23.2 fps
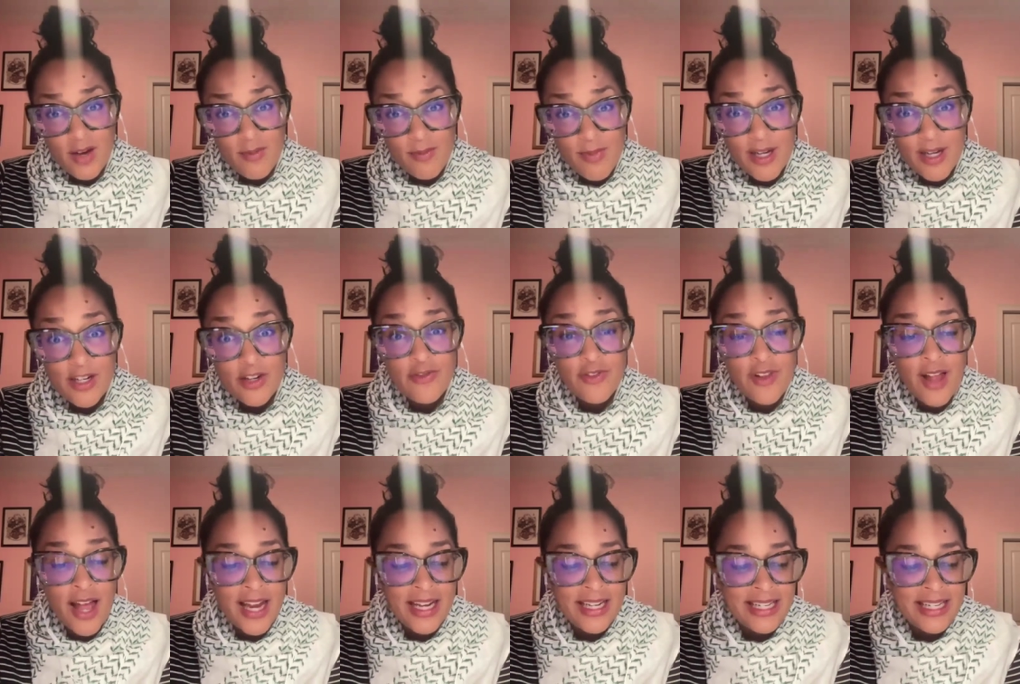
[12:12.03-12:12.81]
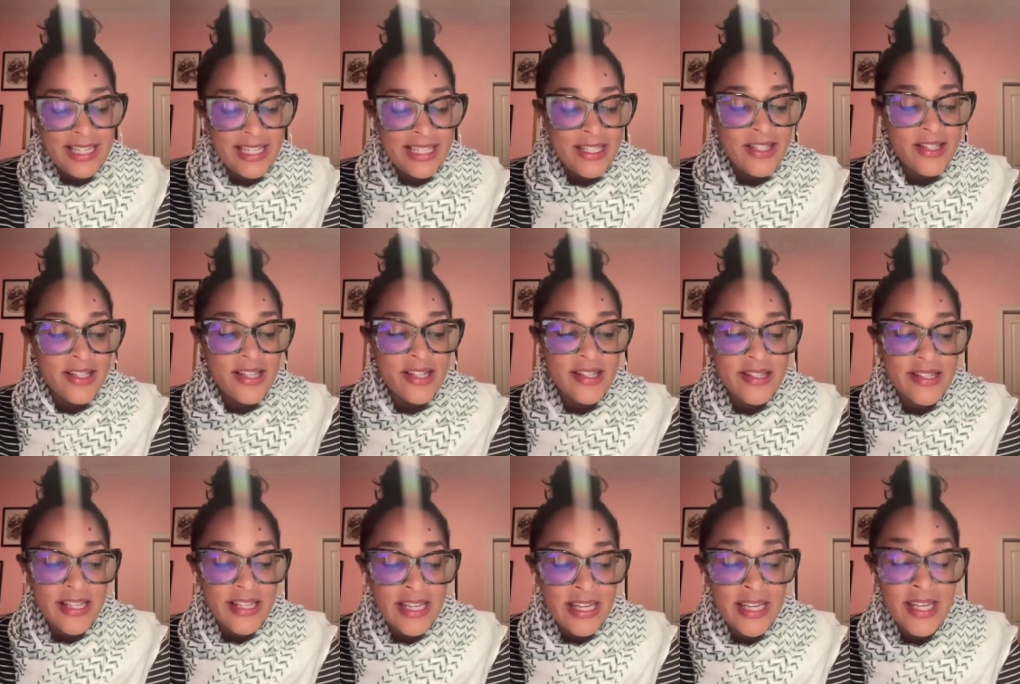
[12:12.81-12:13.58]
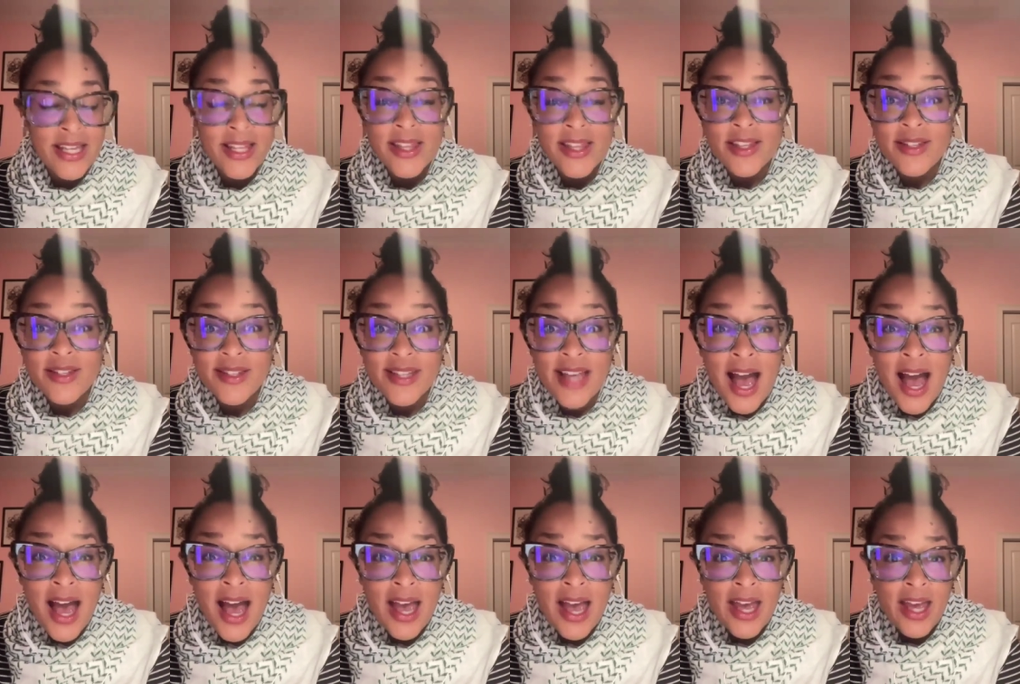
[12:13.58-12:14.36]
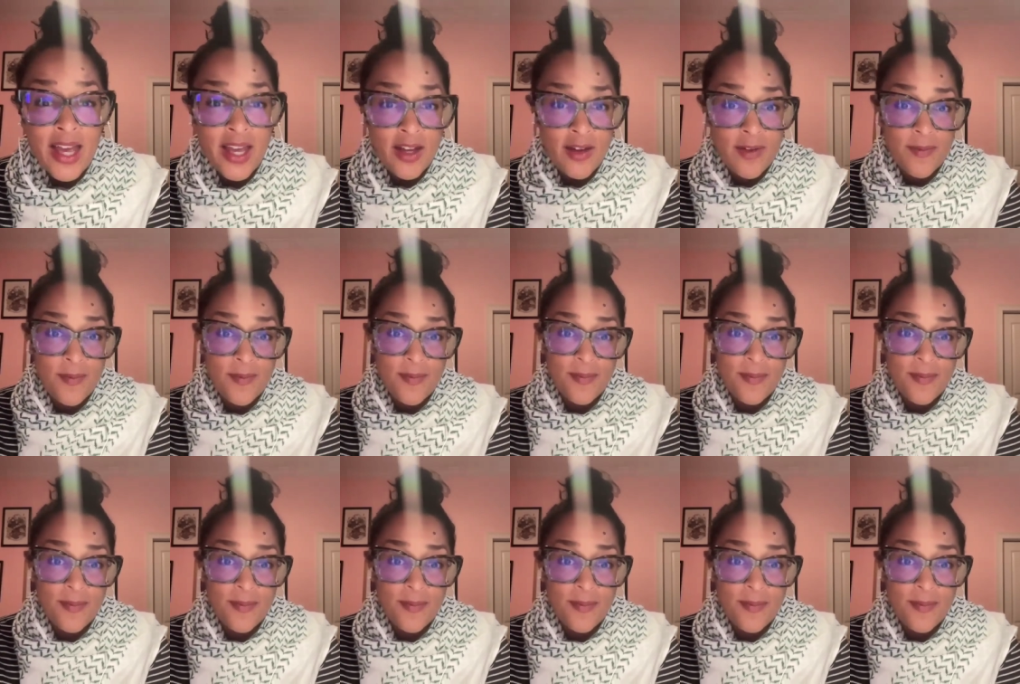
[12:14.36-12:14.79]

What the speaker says: A butterfly needs to see the sky."